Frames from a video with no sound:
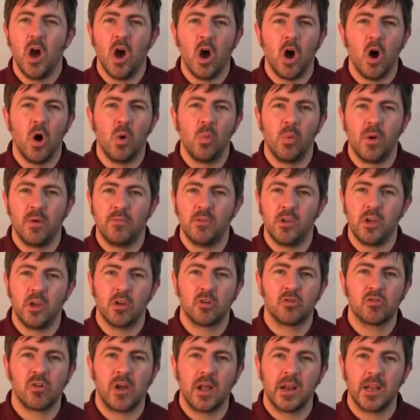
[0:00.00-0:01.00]
or whether
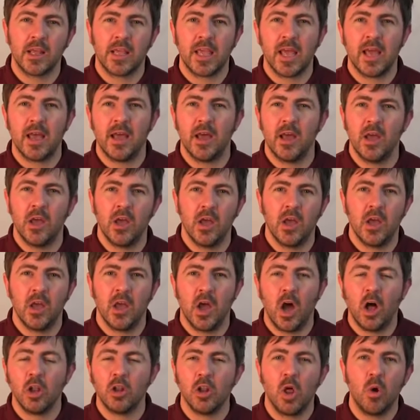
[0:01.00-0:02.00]
you're trying to get
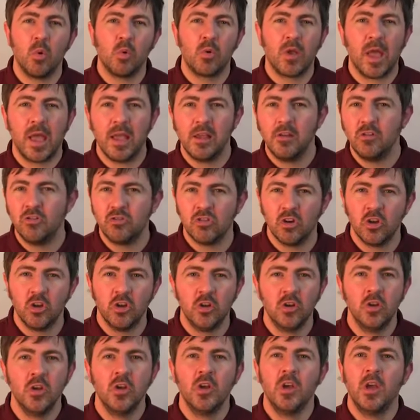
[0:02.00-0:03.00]
a
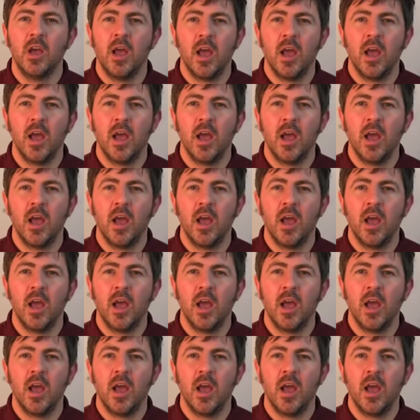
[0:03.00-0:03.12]
location